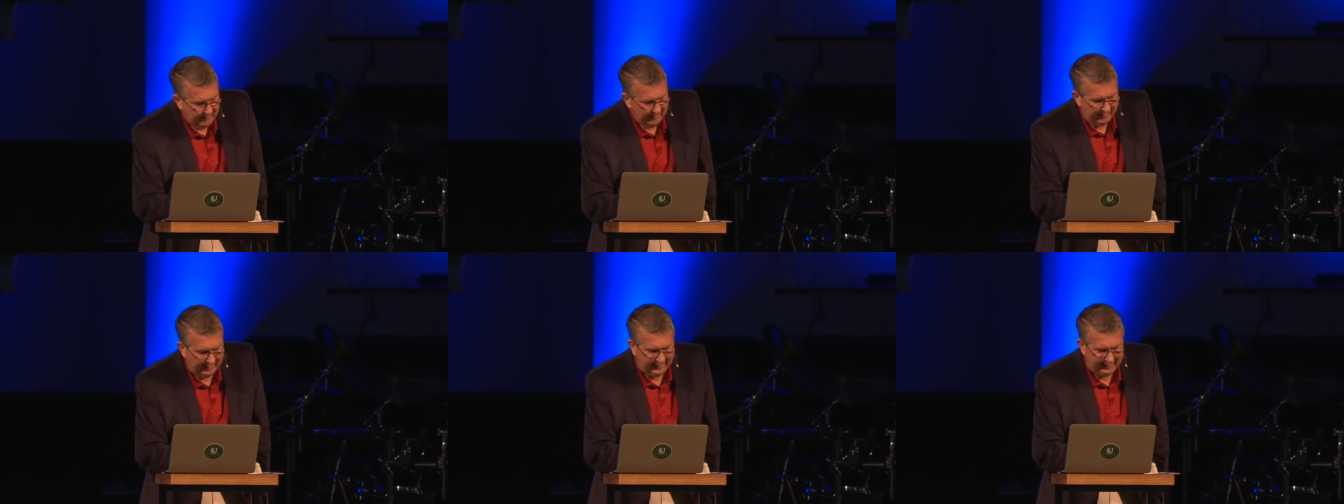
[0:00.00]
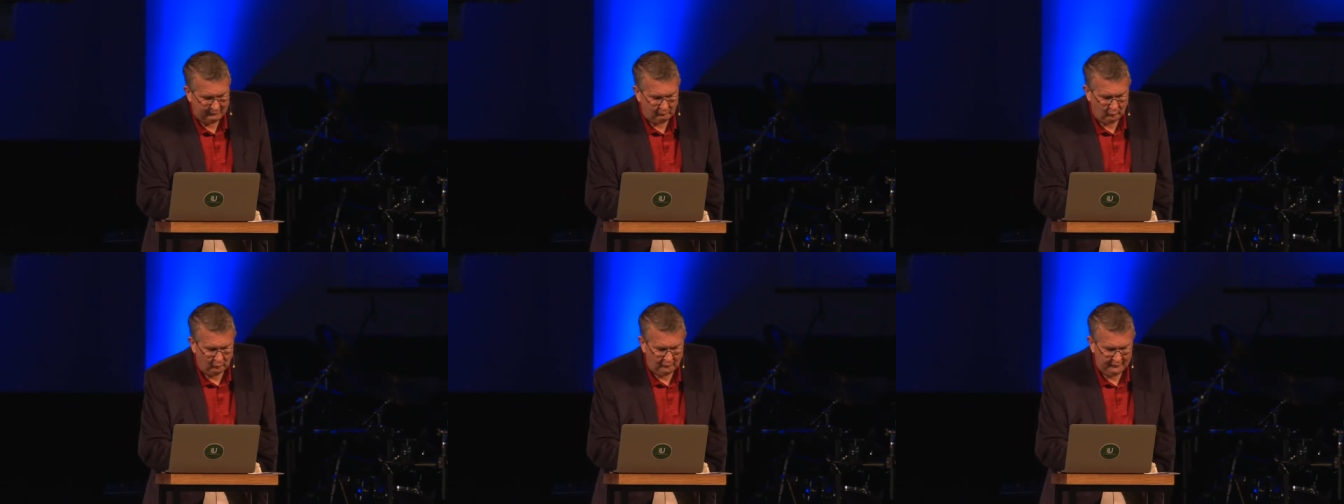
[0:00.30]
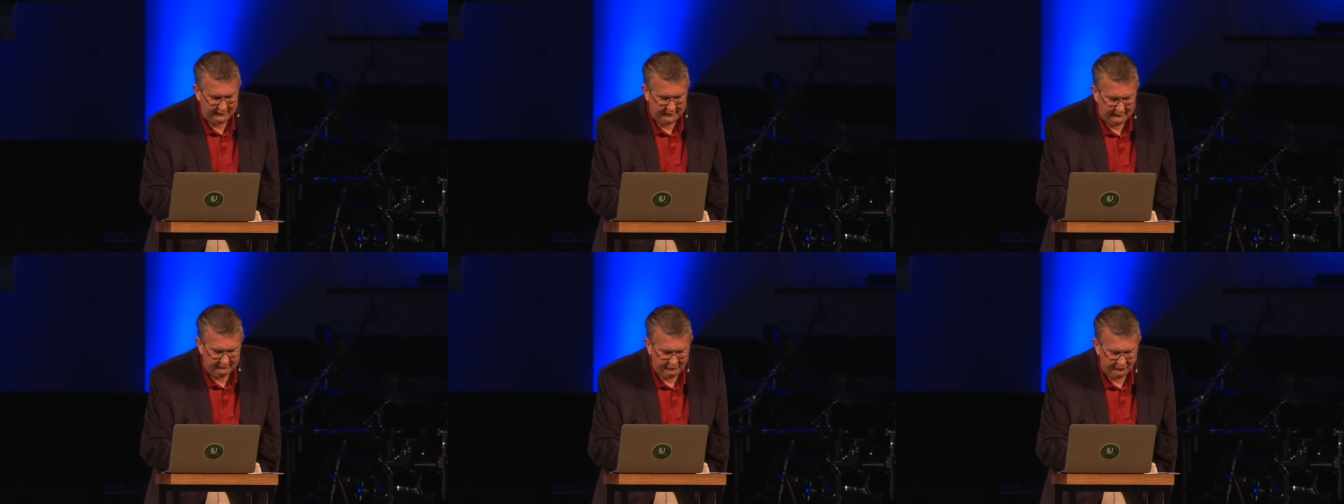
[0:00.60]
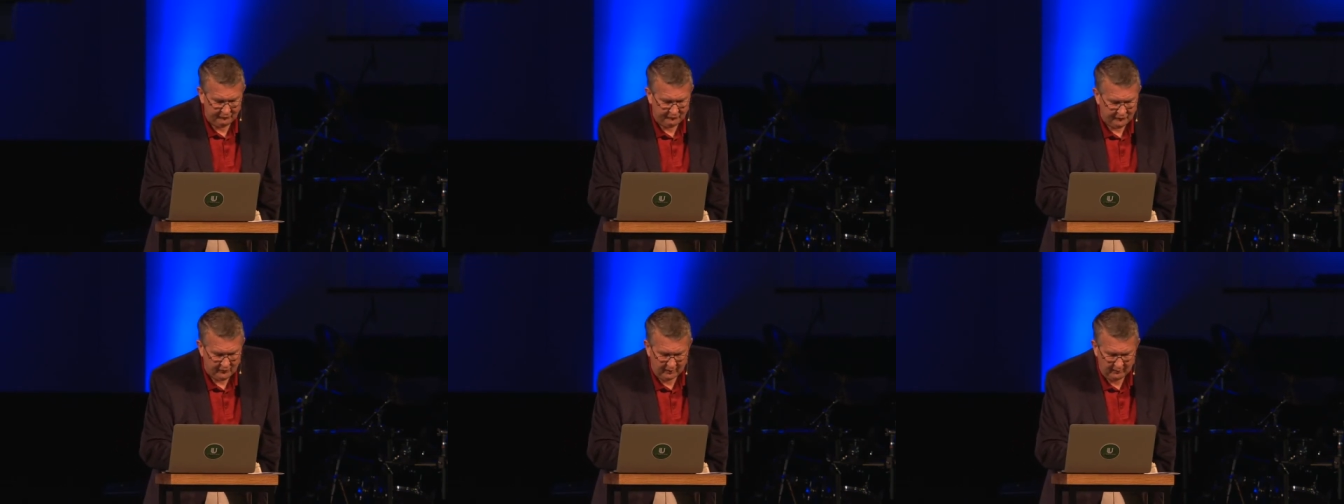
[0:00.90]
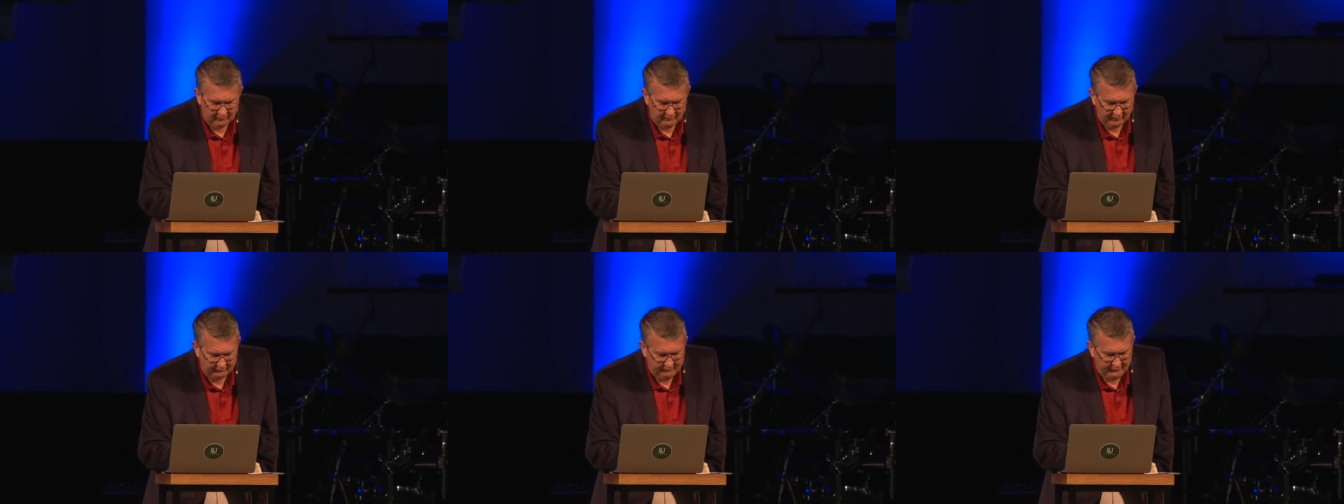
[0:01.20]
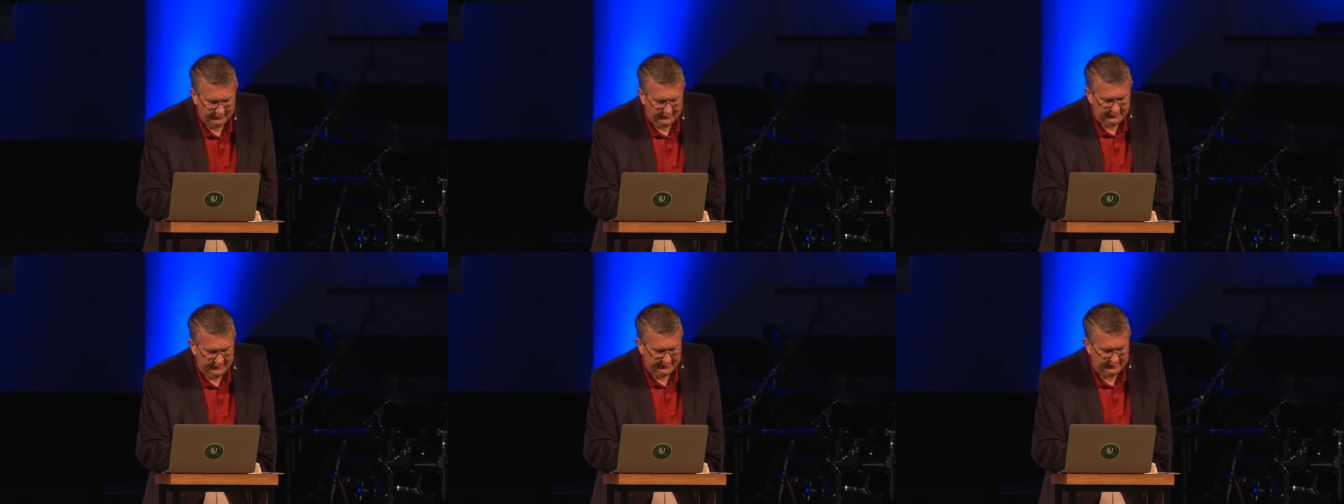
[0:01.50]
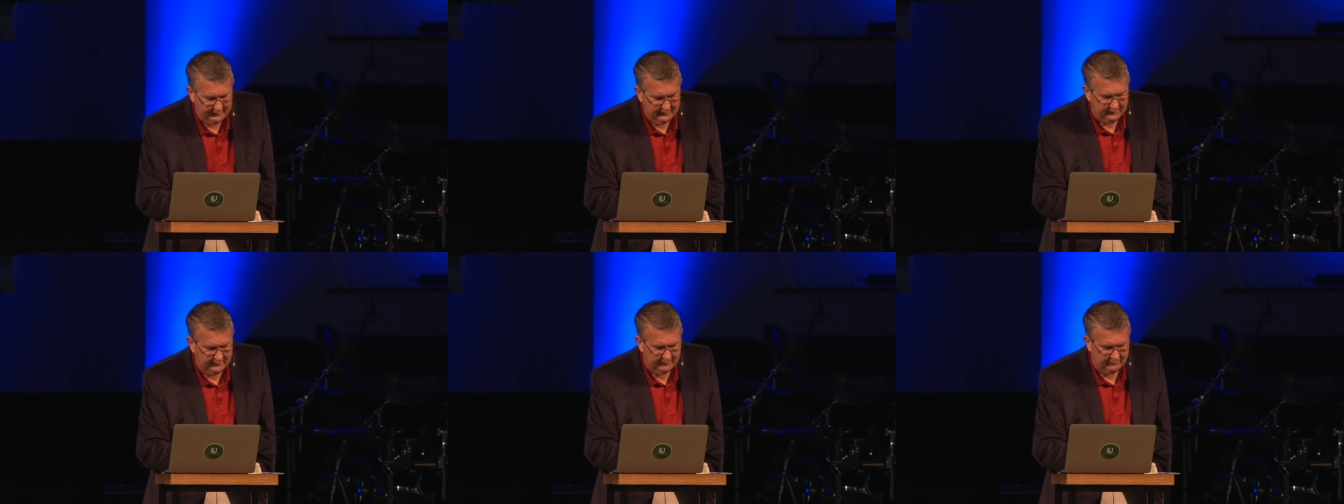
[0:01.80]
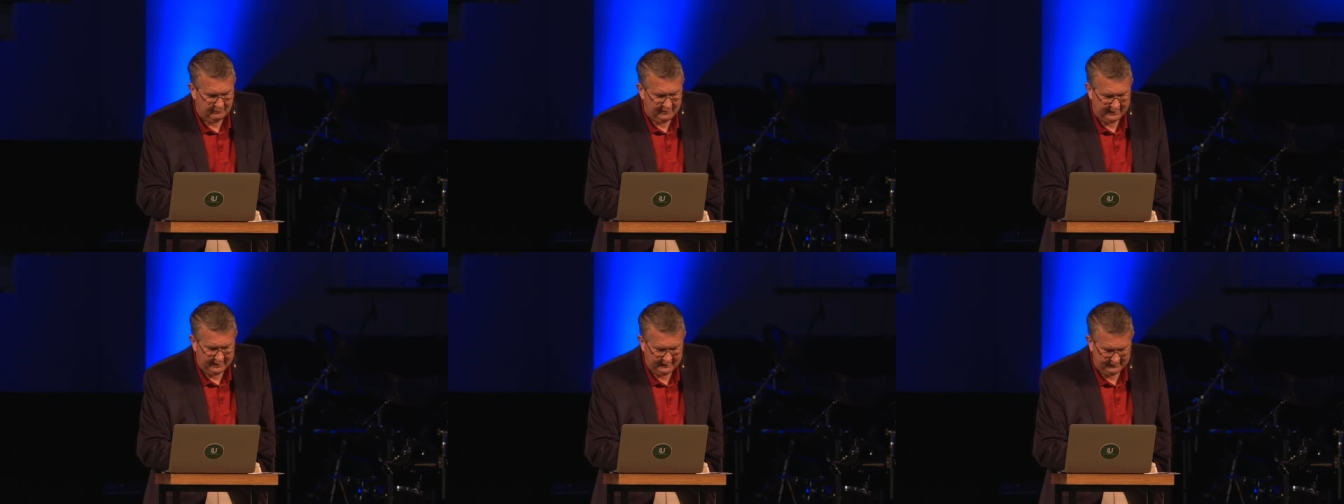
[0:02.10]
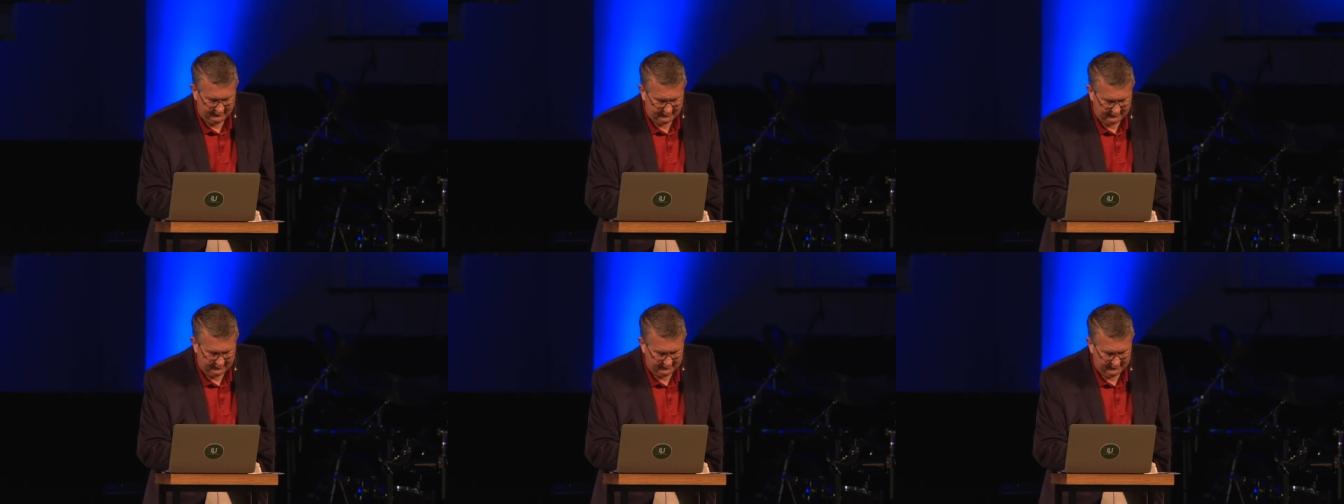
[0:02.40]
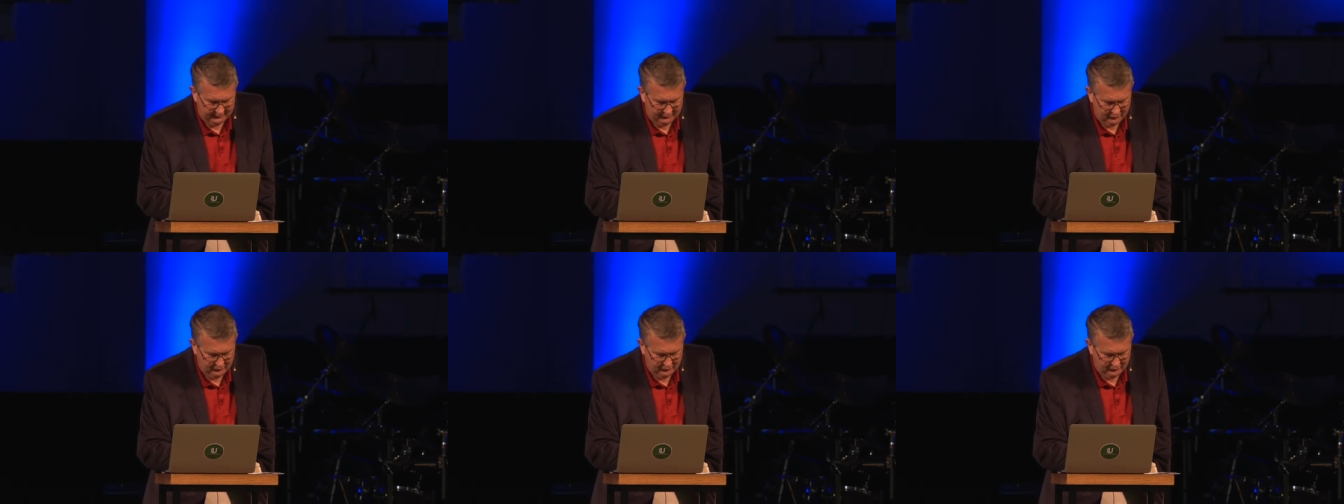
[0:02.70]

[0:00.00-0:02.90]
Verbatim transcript: I will give some of the hidden manna